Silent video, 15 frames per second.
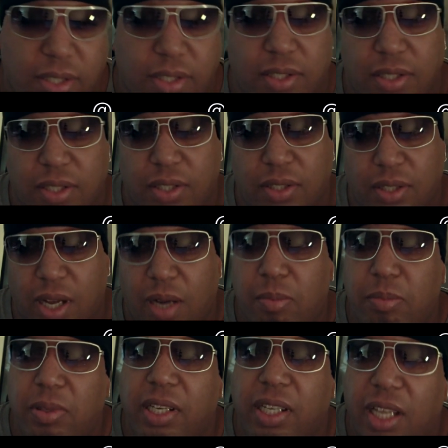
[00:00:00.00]
You know,
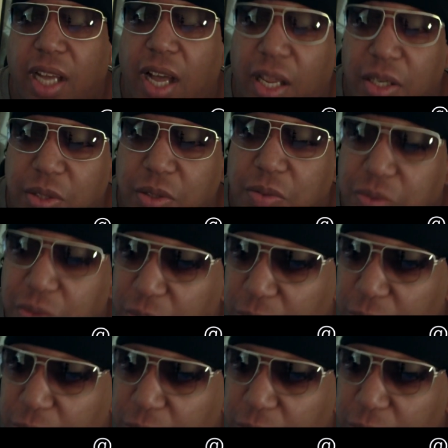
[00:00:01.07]
obrigado for